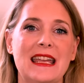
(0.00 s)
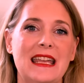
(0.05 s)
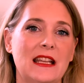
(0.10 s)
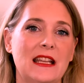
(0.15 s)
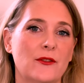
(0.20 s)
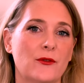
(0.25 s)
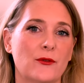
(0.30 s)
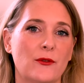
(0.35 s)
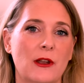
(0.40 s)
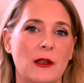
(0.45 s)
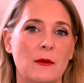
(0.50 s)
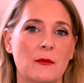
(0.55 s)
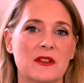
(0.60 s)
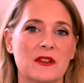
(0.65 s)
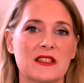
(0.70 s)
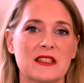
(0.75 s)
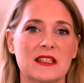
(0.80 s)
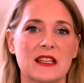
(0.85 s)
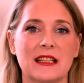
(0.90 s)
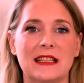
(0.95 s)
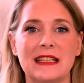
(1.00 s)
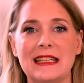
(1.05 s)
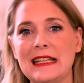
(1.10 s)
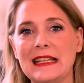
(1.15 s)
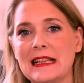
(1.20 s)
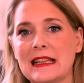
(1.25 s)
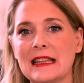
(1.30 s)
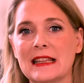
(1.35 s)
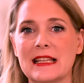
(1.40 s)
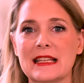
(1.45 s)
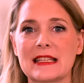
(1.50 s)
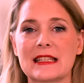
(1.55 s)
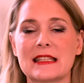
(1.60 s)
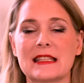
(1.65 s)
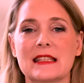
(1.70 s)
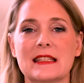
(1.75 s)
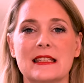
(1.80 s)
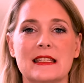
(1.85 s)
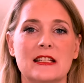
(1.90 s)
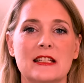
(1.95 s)
infamous
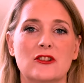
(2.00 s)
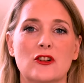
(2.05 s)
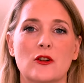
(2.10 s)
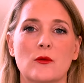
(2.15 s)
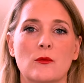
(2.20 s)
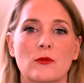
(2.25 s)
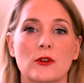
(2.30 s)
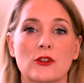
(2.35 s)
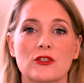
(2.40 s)
needle-less serum,